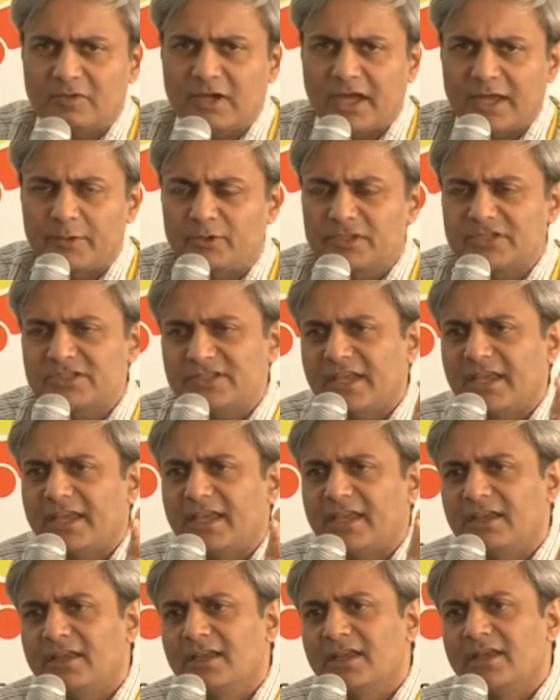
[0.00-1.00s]
I would
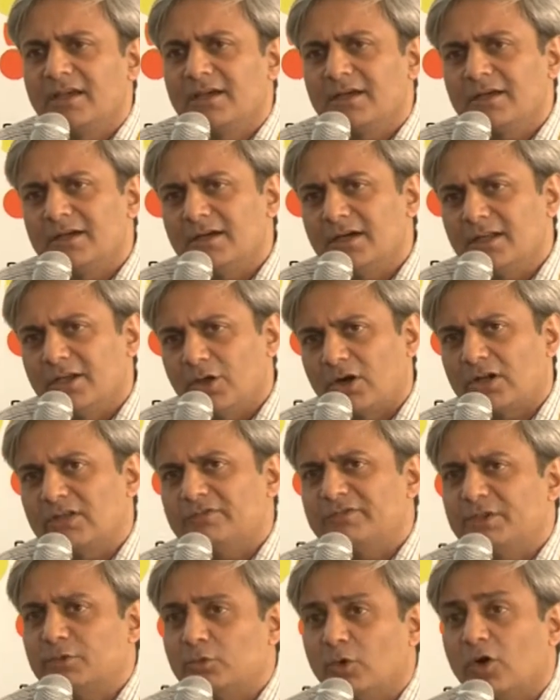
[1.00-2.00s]
say a lot of it